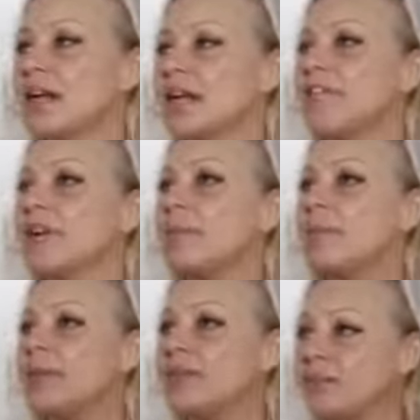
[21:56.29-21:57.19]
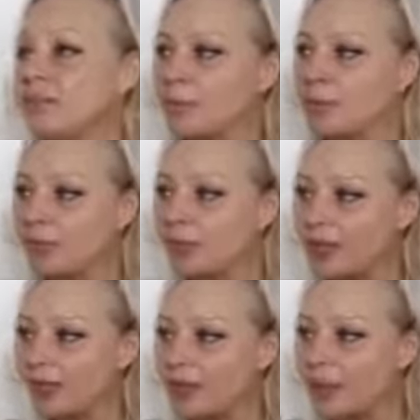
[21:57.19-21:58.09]
if I believe that I'm not good
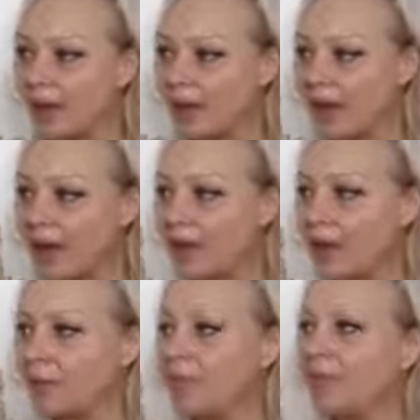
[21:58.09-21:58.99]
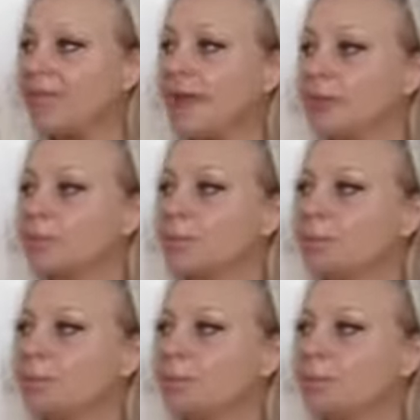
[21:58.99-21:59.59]
enough the way I am, that